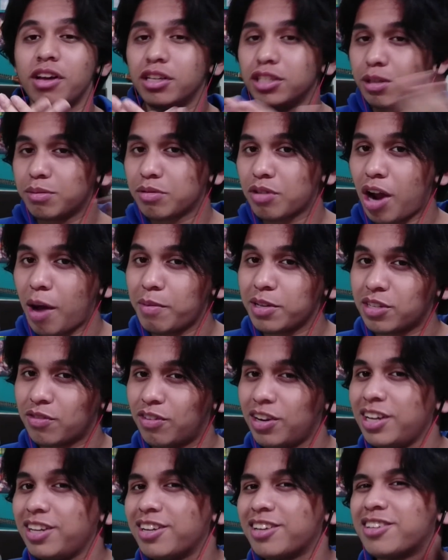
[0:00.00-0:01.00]
Subscribe is
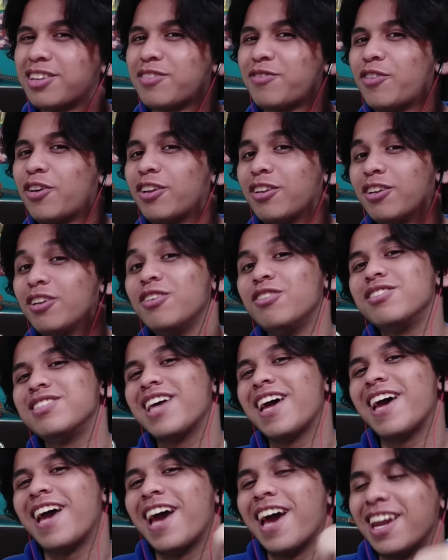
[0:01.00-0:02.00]
free, that's it for you to
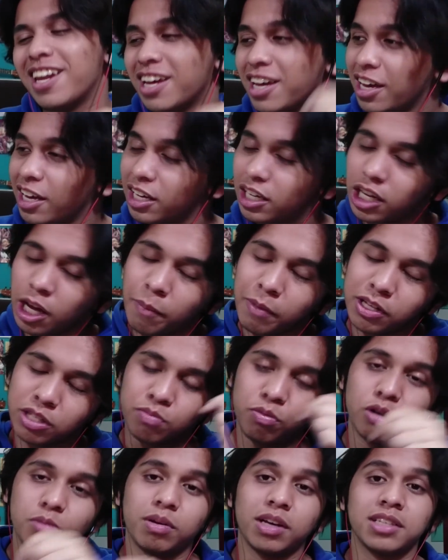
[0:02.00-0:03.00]
lose, and come on to
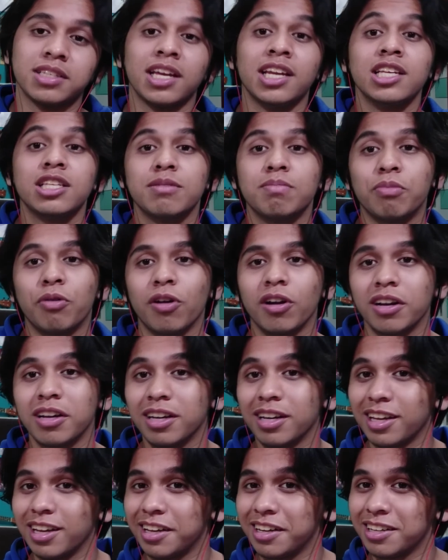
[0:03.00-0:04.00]
support, because any support
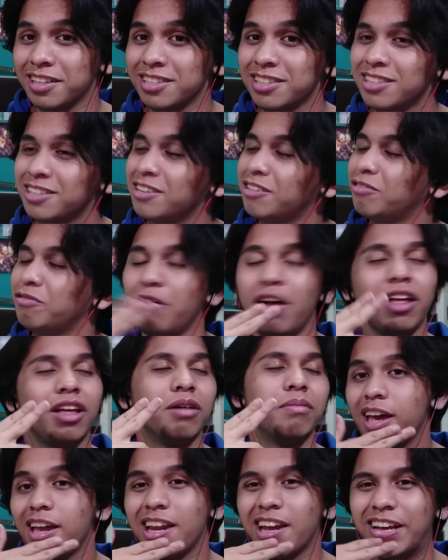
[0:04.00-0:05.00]
is
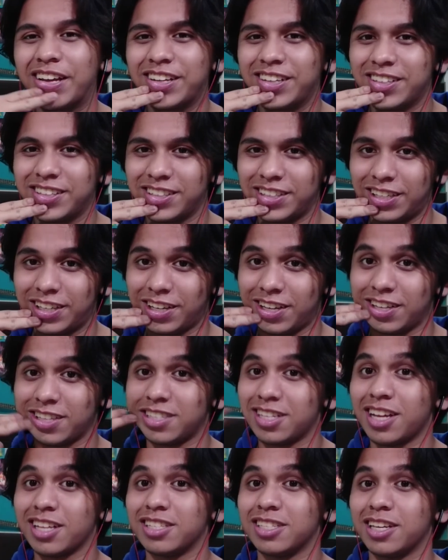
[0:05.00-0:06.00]
welcome. And yeah, I guess
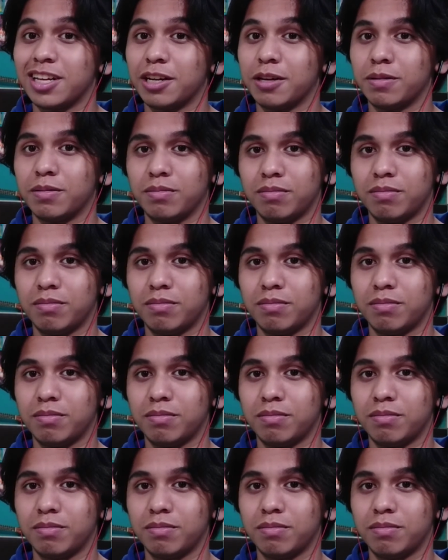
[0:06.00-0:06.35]
that's it.